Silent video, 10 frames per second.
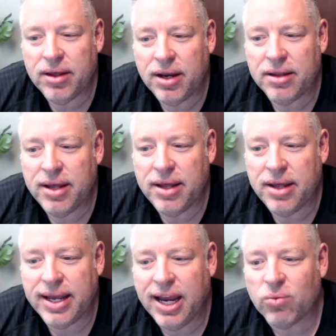and they
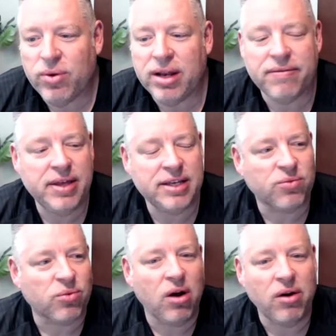get rid of these
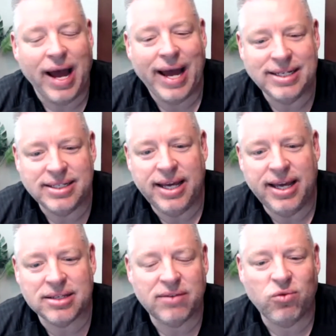wrong
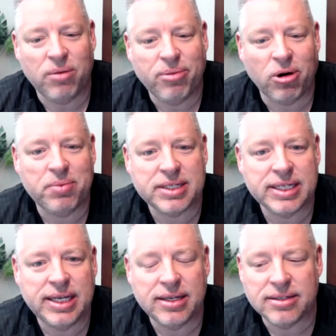ideas of what purpose
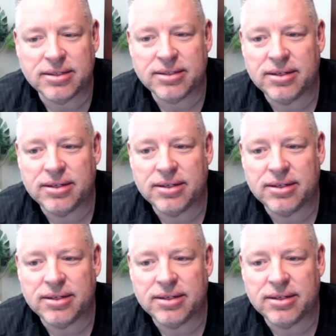is,